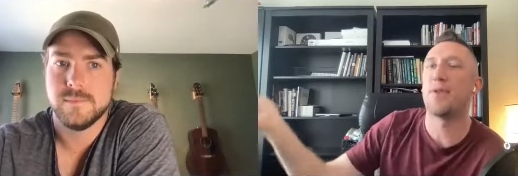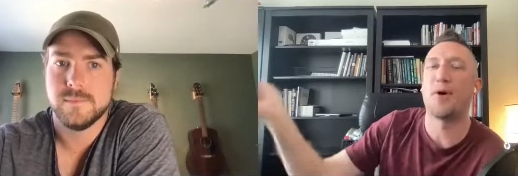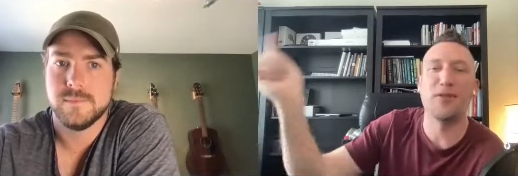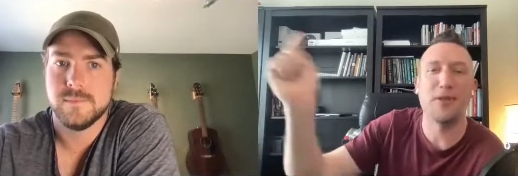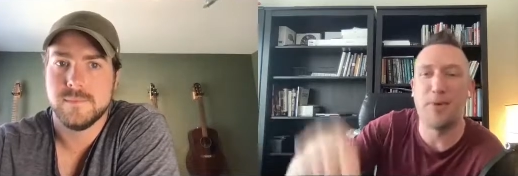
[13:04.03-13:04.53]

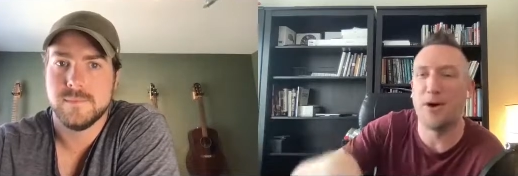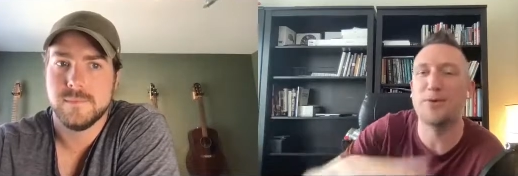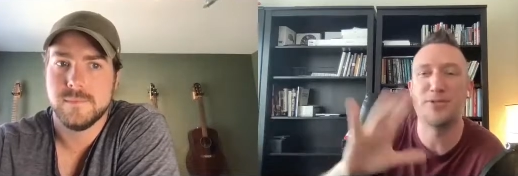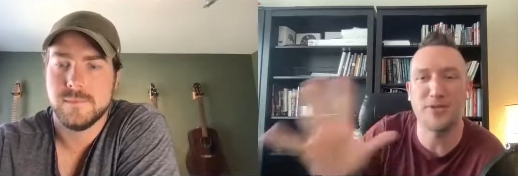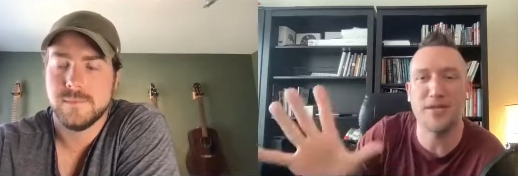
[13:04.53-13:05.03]
Speaker 1: on the
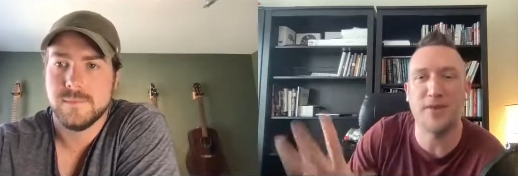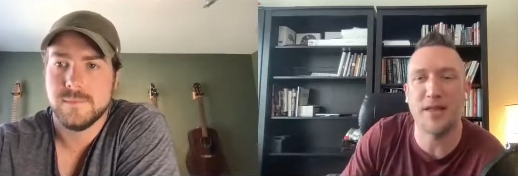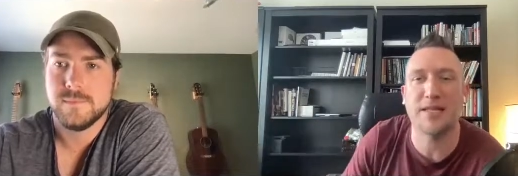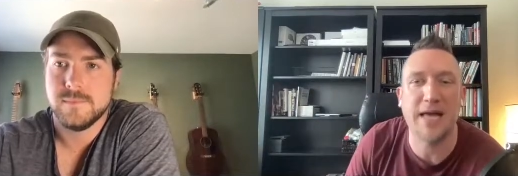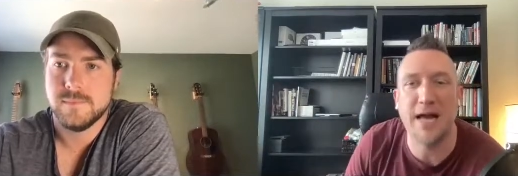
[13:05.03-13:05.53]
post or something
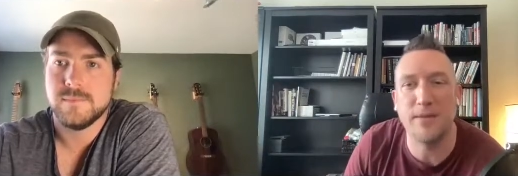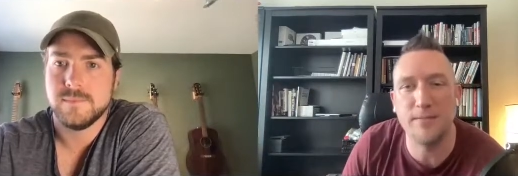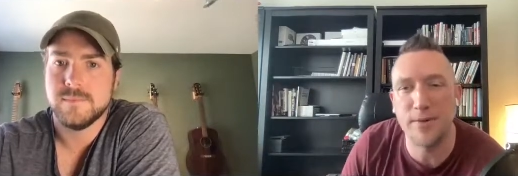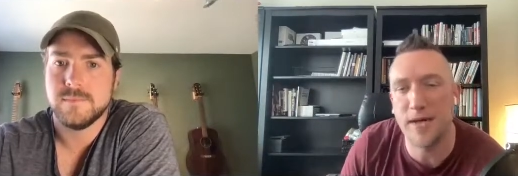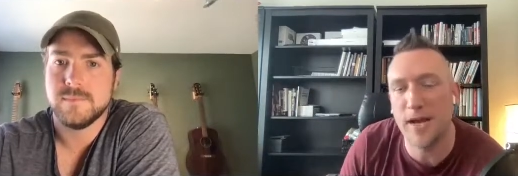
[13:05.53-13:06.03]
like
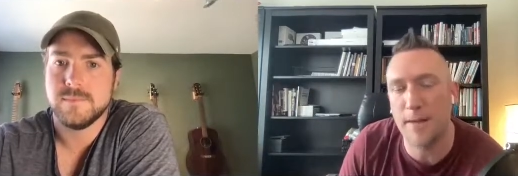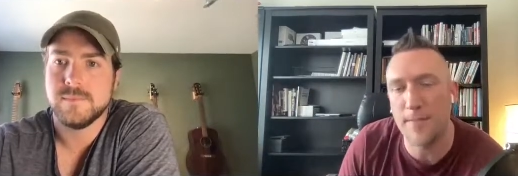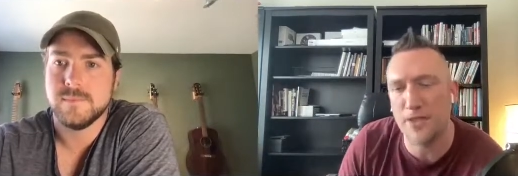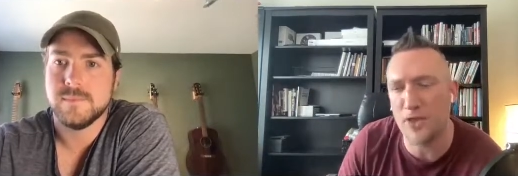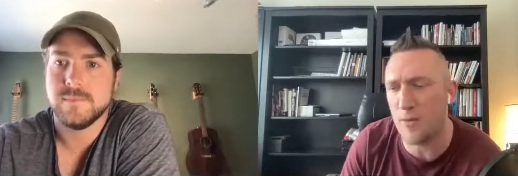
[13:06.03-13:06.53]
that. But
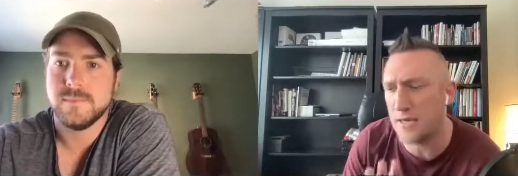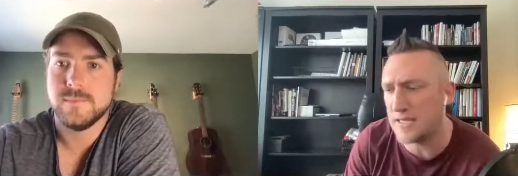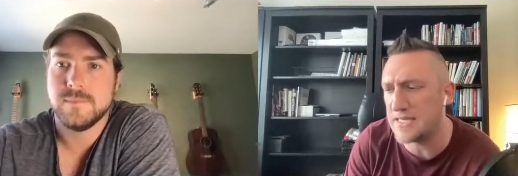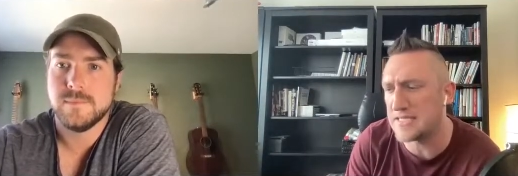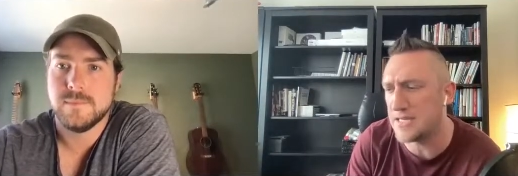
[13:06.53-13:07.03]
um, I thought I would at
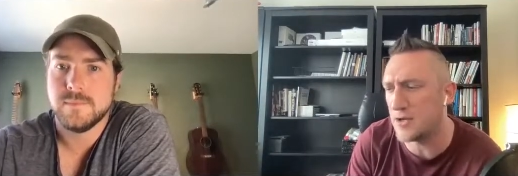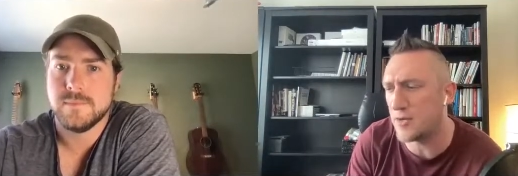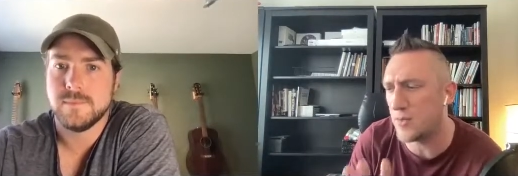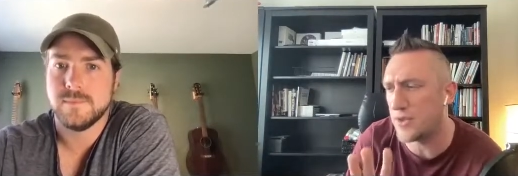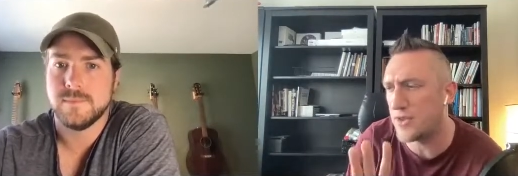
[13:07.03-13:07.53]
least deal
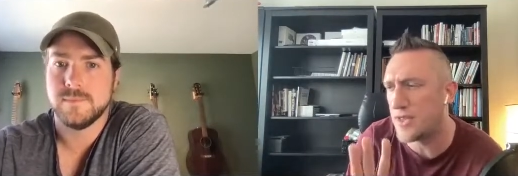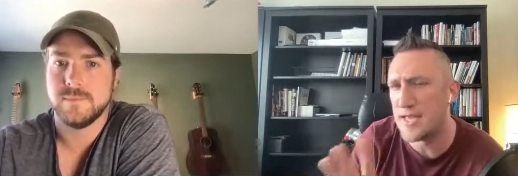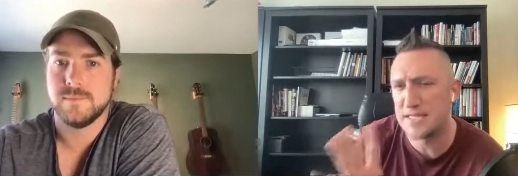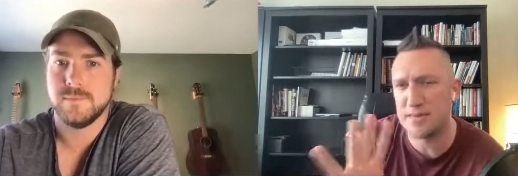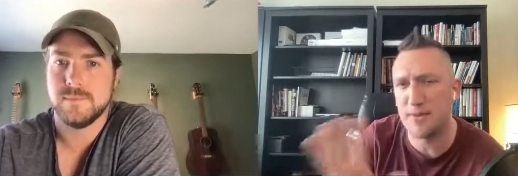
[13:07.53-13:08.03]
with
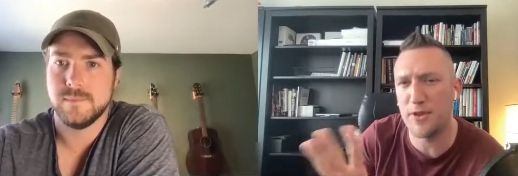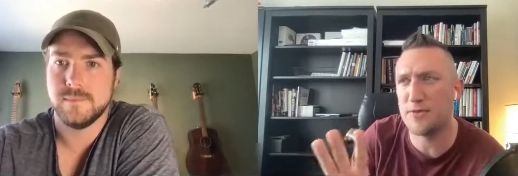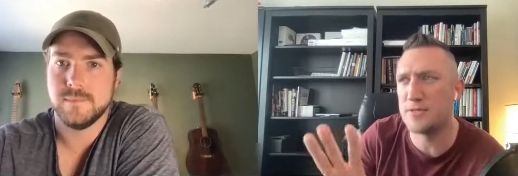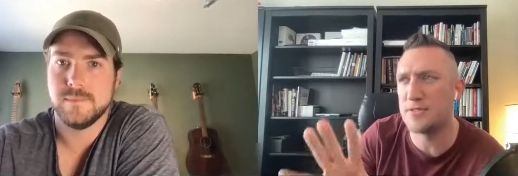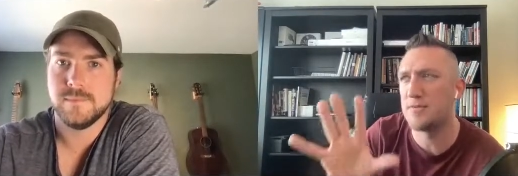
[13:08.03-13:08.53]
some of
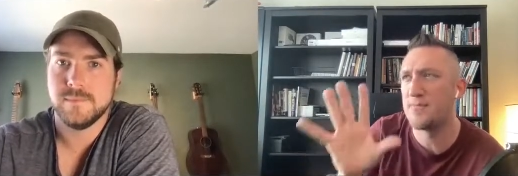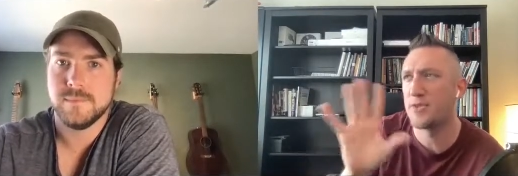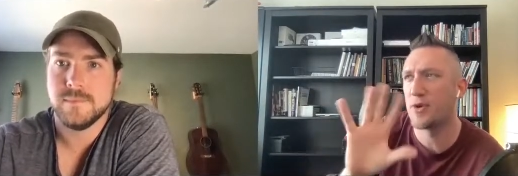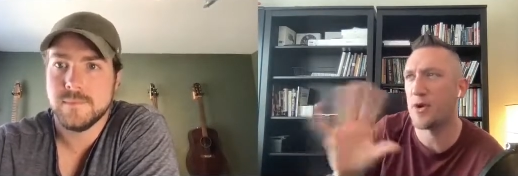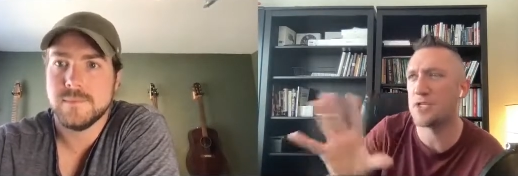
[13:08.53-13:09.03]
those
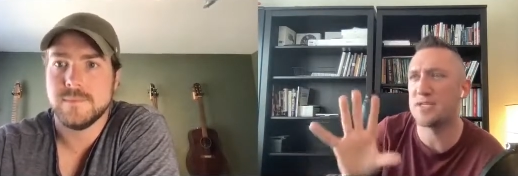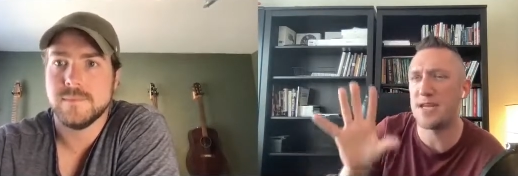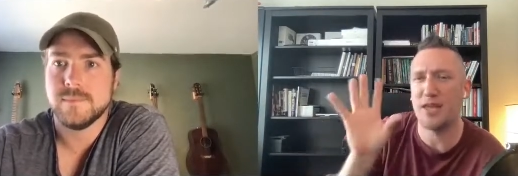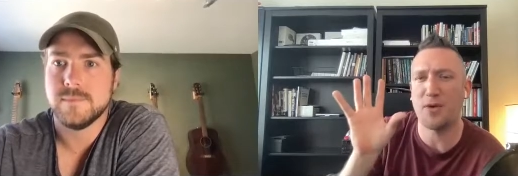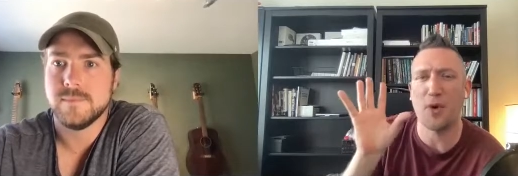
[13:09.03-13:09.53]
questions
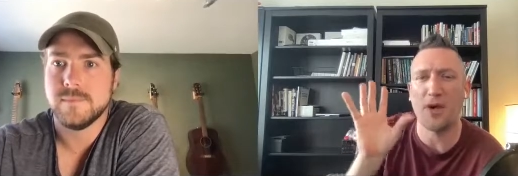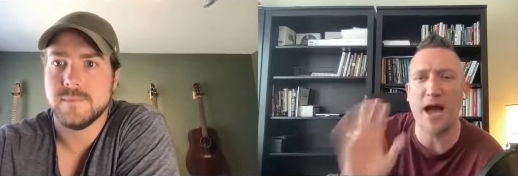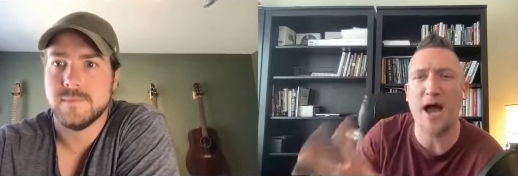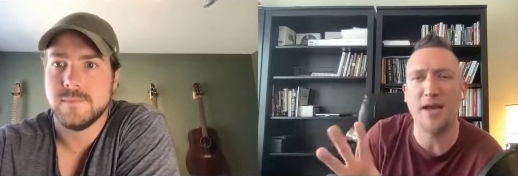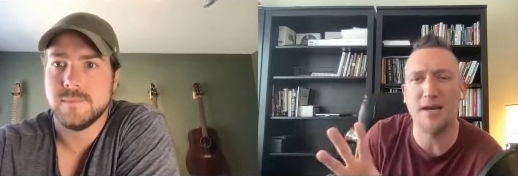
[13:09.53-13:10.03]
I think we're
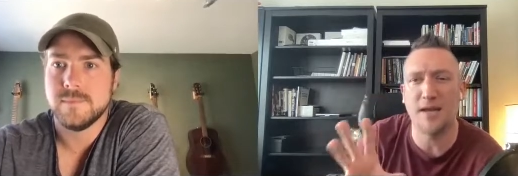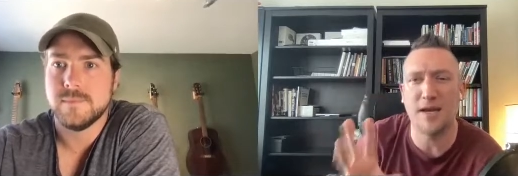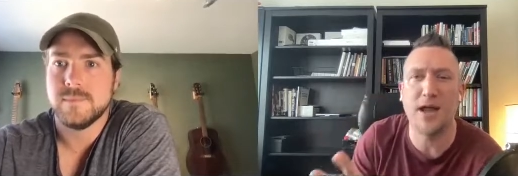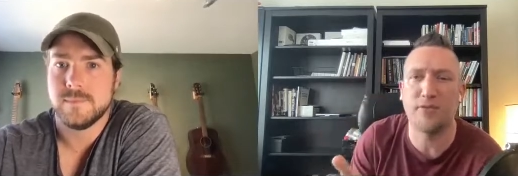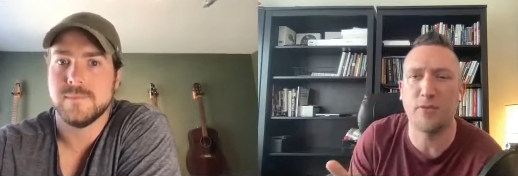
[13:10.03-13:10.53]
not going
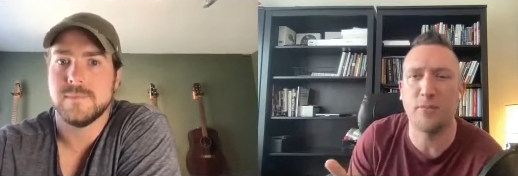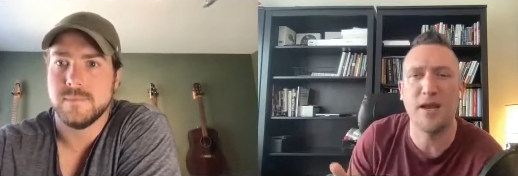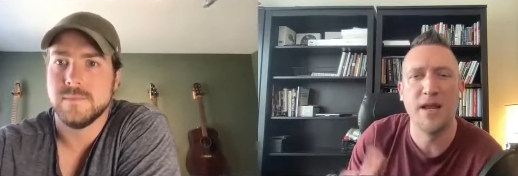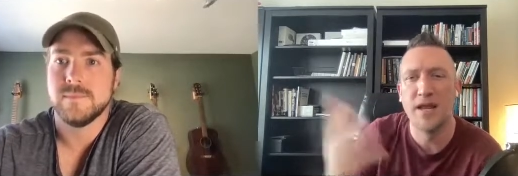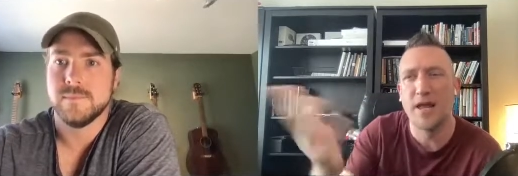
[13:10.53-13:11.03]
to cover.
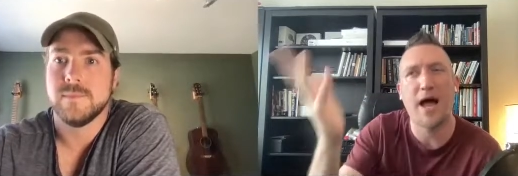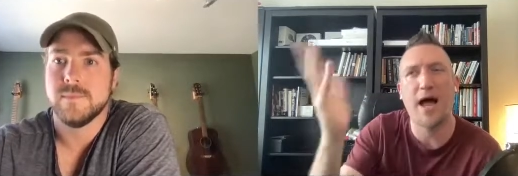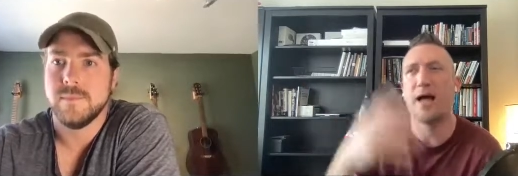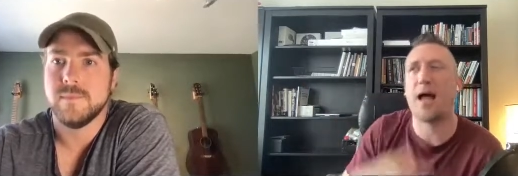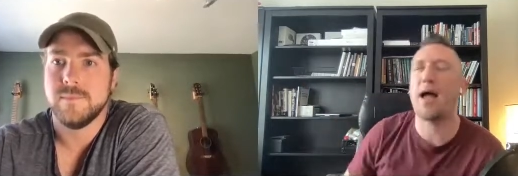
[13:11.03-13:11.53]
But
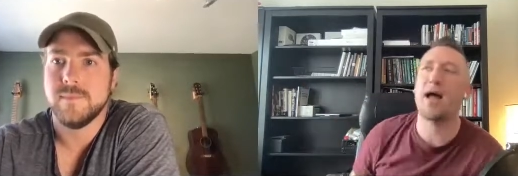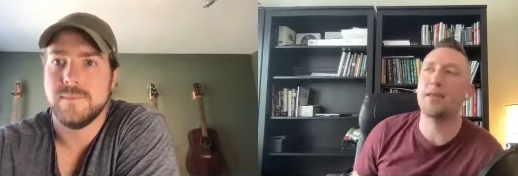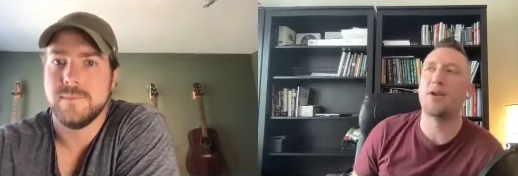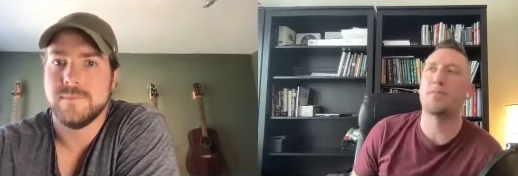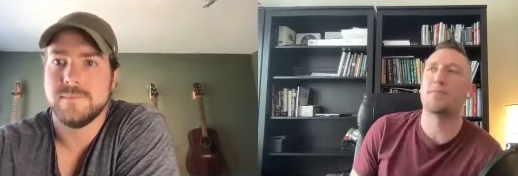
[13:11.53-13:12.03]

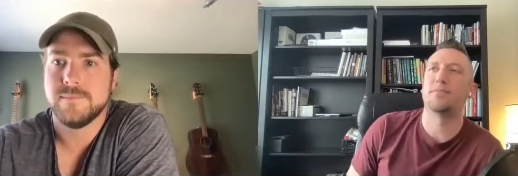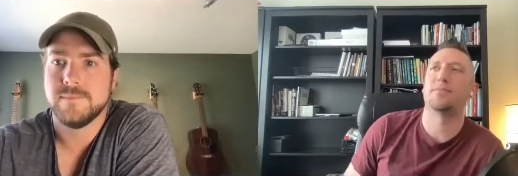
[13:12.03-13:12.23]
you know,